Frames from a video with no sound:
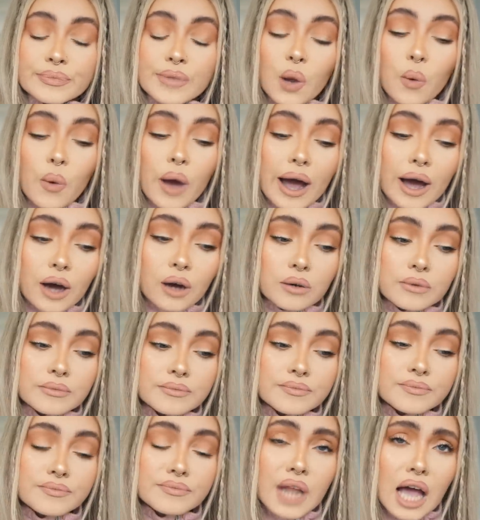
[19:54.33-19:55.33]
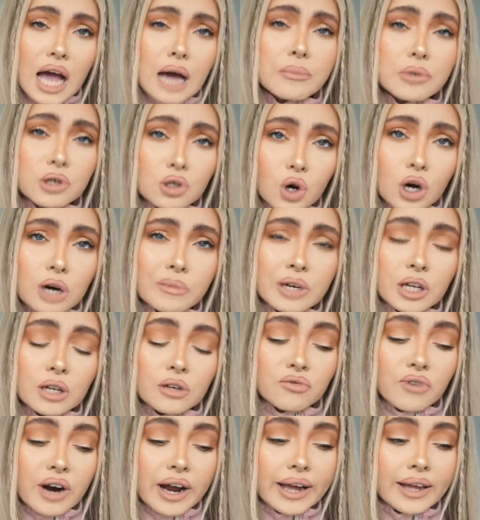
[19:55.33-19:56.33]
Wow, abnormal,
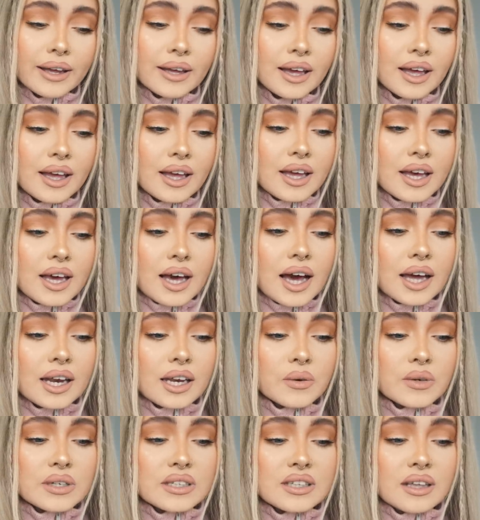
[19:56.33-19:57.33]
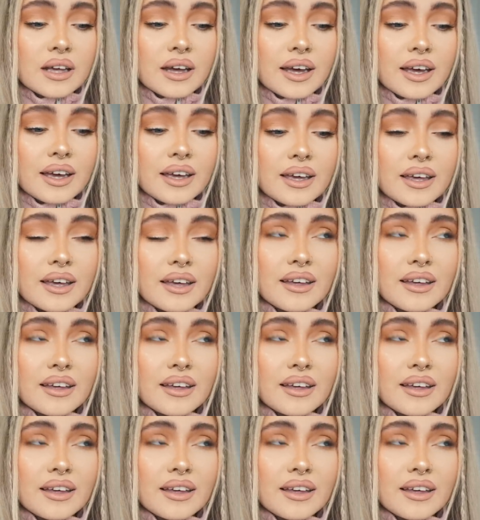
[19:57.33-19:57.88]
right? And it was like